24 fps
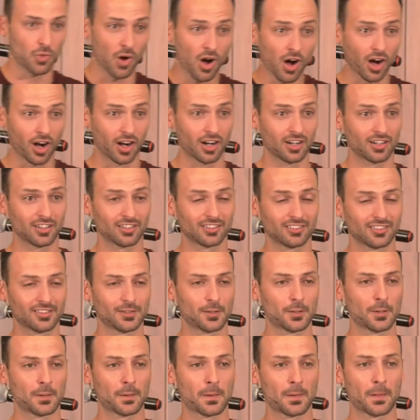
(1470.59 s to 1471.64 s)
are.
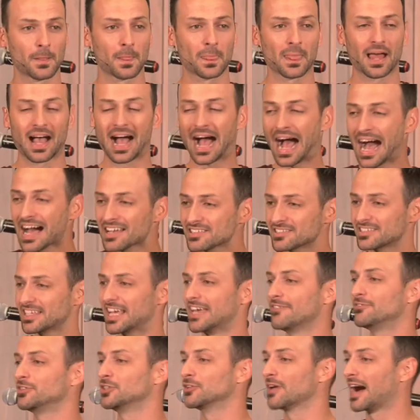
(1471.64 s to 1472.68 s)
I
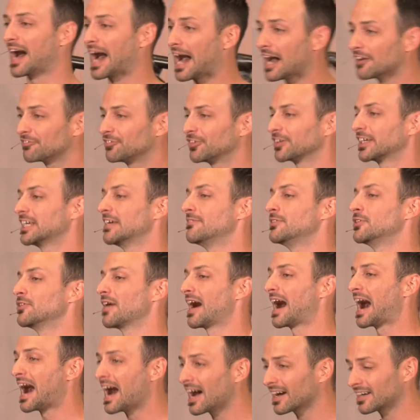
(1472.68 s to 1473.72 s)
save you. I forgive you.
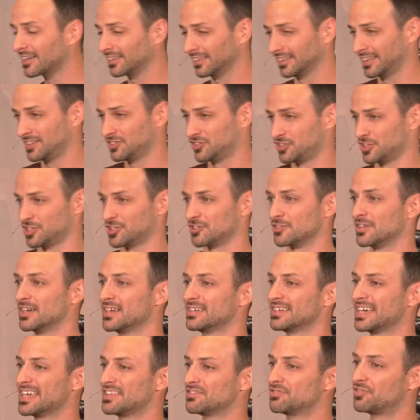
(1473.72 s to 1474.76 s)
I cleanse you.
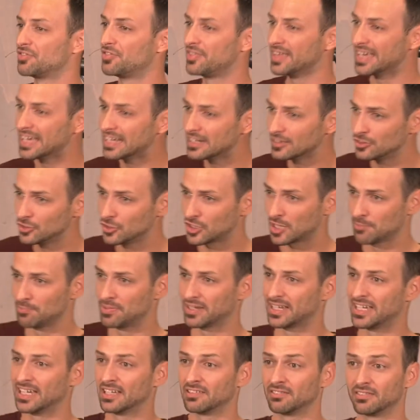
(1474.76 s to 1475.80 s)
And then you can
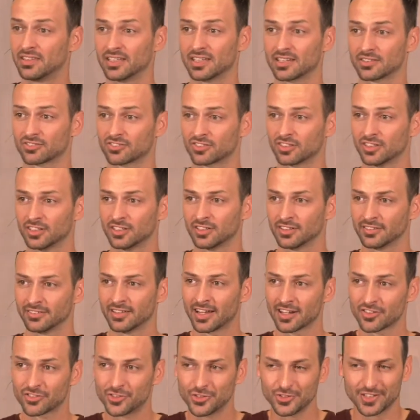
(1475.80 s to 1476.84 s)
begin this,
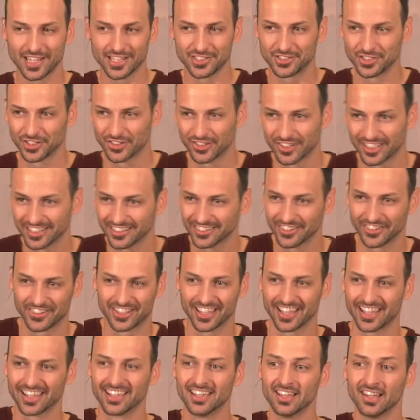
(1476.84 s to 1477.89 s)
not a two-day journey,
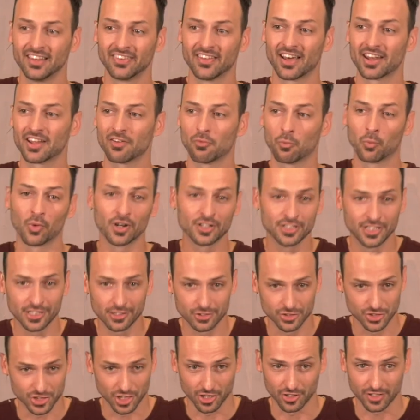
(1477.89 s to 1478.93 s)
okay, not a one-year
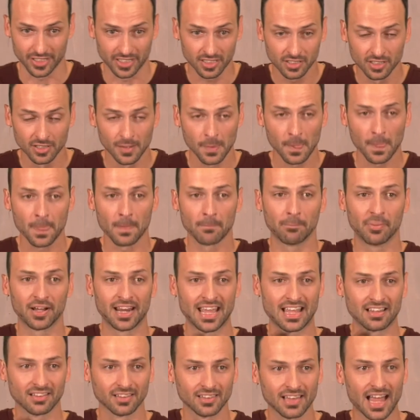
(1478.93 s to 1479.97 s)
journey, but
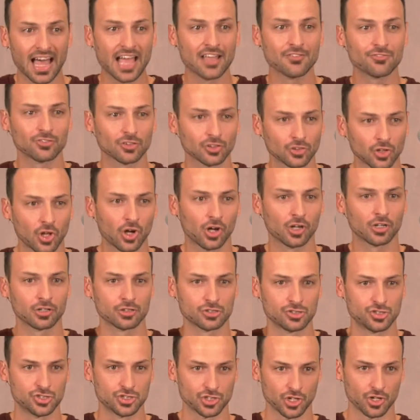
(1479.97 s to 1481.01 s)
a lifelong
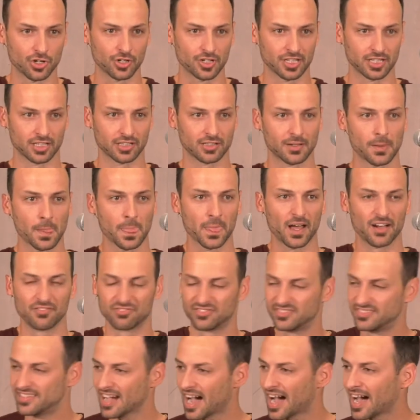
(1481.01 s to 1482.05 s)
journey
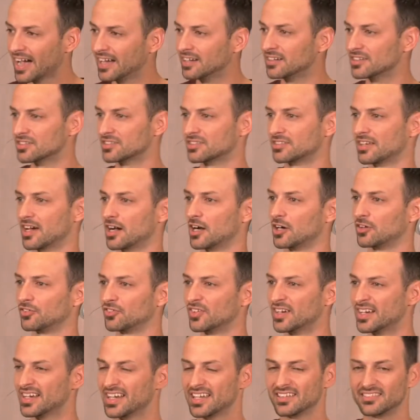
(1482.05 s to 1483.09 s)
of dying to self
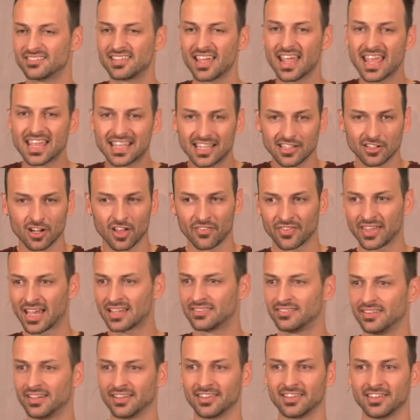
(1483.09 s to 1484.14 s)
and taking on the
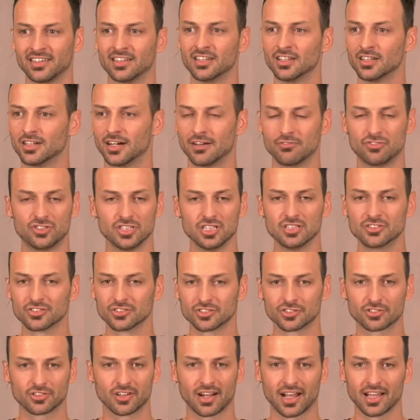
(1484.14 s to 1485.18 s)
identity of
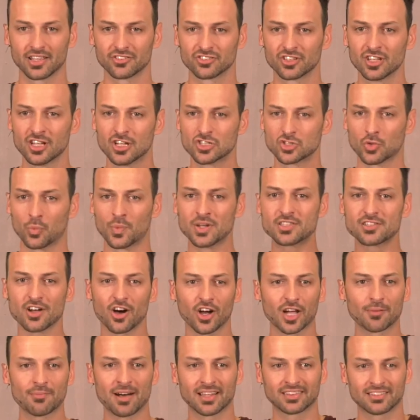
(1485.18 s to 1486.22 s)
Jesus Christ. So when we
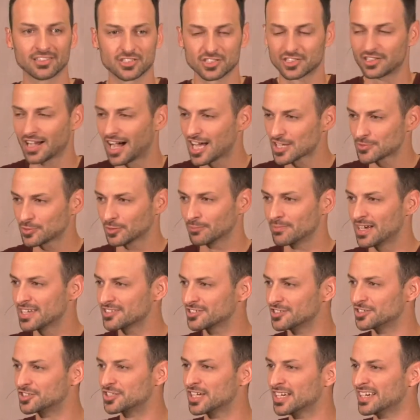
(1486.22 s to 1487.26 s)
talk about this gospel
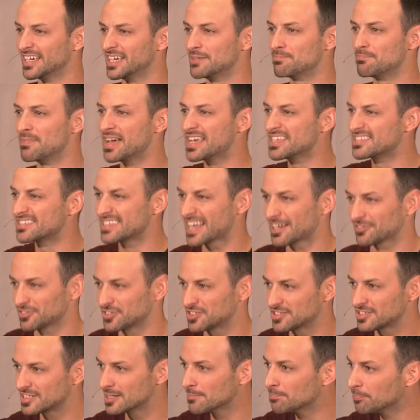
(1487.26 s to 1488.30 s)
message, it may sound
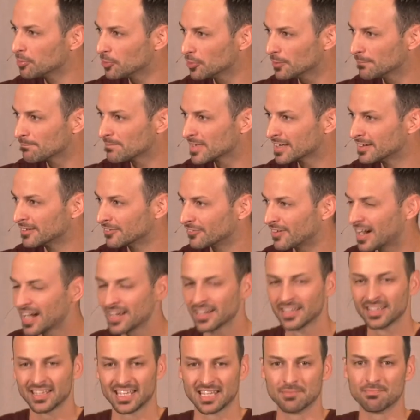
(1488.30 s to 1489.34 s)
simple, right?
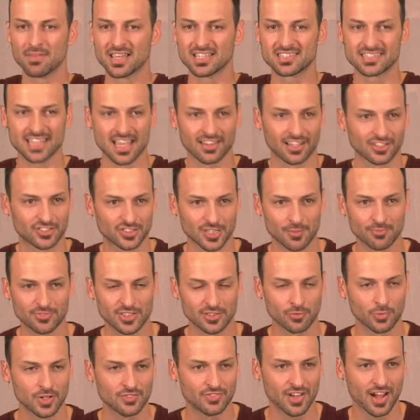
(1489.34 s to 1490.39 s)
It may sound like
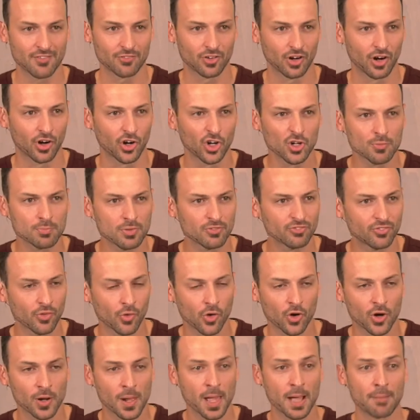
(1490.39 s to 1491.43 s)
something we've ever heard
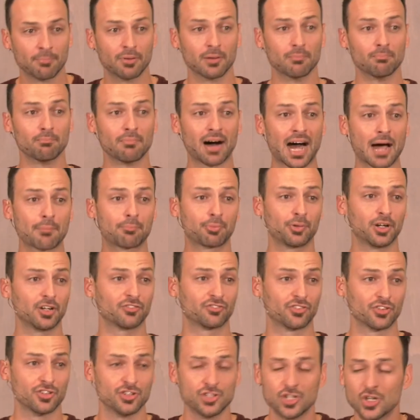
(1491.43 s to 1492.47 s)
before, but my prayer
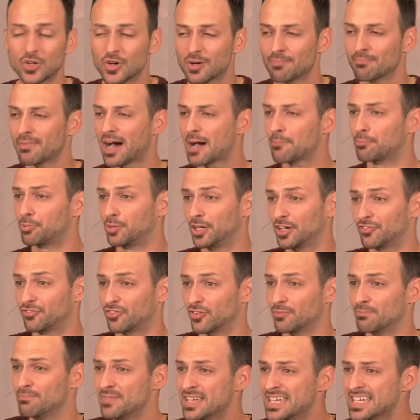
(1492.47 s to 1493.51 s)
for you and my prayer
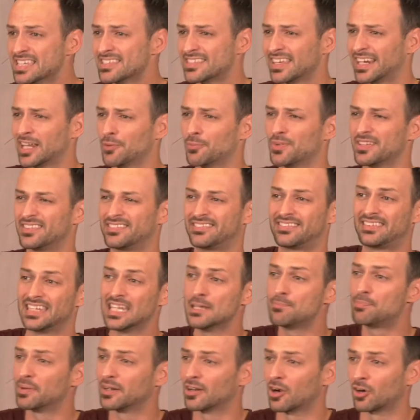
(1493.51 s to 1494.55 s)
for me is that it would
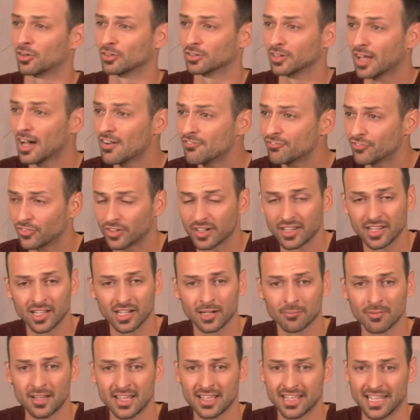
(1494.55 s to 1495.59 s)
deepen our love for
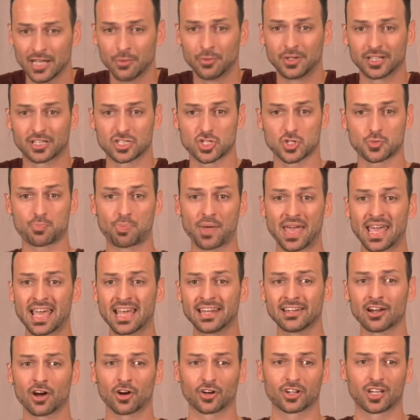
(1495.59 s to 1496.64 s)
him, it would
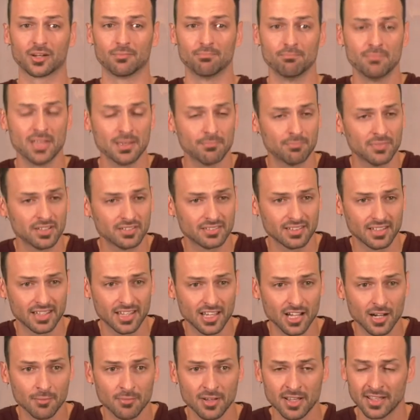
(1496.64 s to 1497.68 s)
expand our commitment to
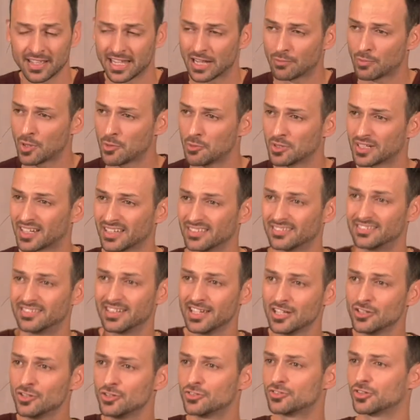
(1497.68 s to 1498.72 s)
him, and we would
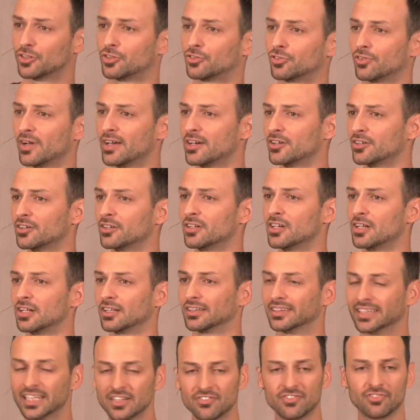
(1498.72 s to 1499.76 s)
continue to greater
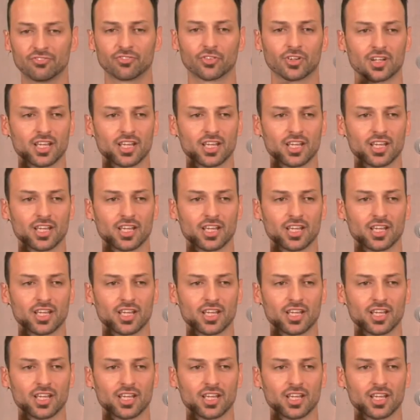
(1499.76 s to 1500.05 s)
live for